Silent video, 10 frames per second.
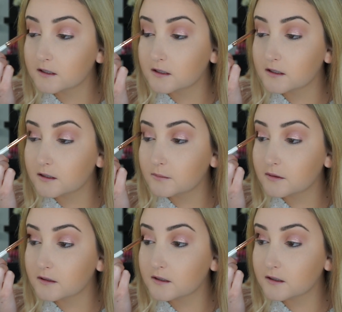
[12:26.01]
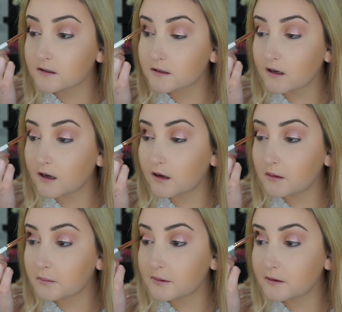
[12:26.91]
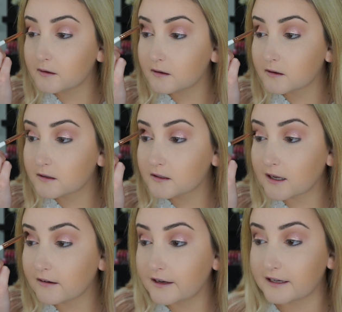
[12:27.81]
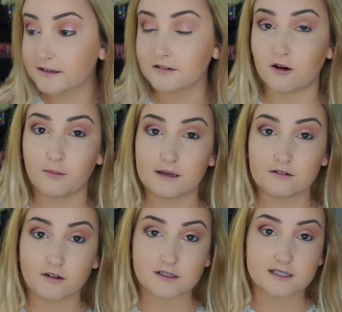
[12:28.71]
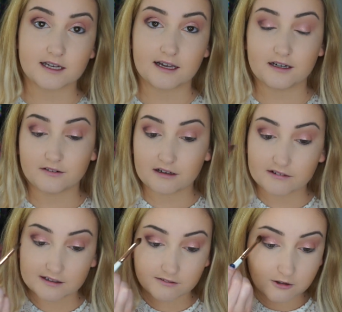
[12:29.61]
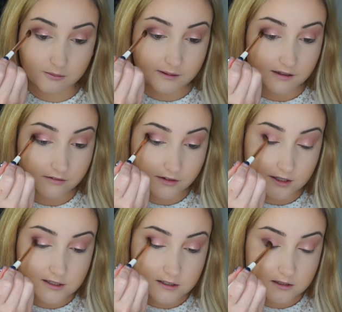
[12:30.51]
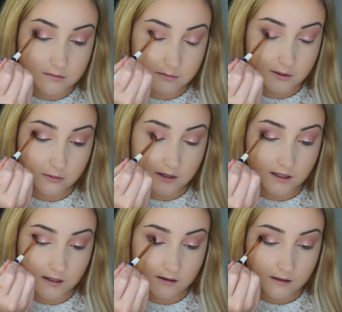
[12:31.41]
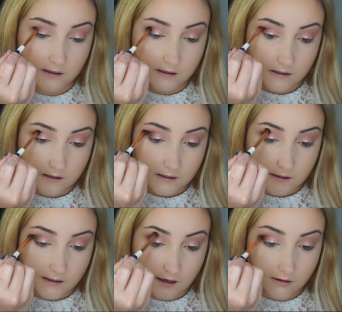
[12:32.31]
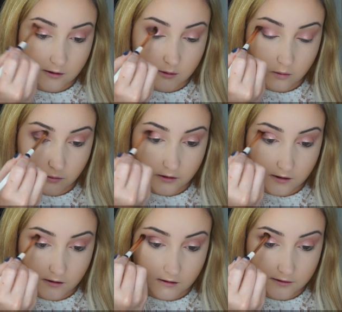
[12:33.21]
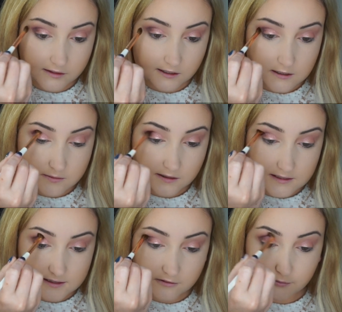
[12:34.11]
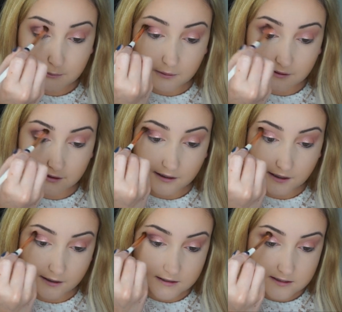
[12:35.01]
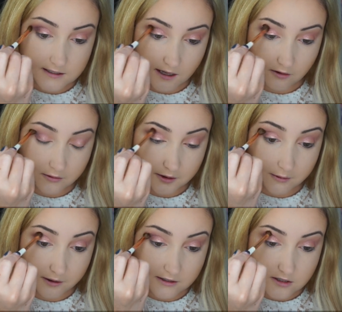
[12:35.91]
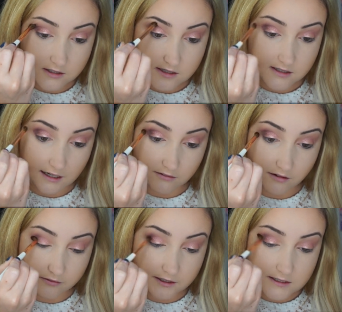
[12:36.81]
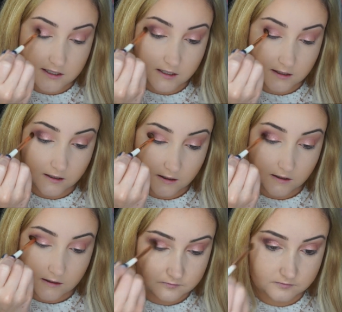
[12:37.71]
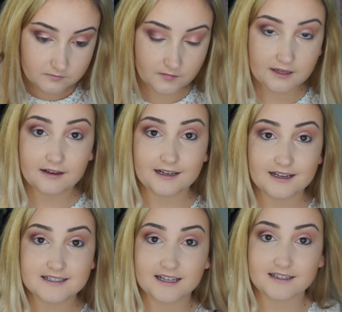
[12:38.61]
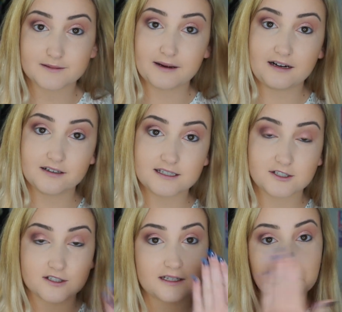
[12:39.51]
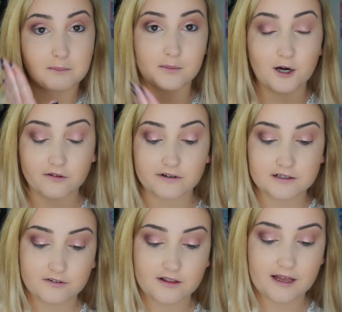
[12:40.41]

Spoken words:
Kind of deepen things up. So I like all my looks to kind of have like a little bit of a smoky outer corner. I think it's because of my brown eyes. I don't know. I love it. And like I said, this palette is just like perfect for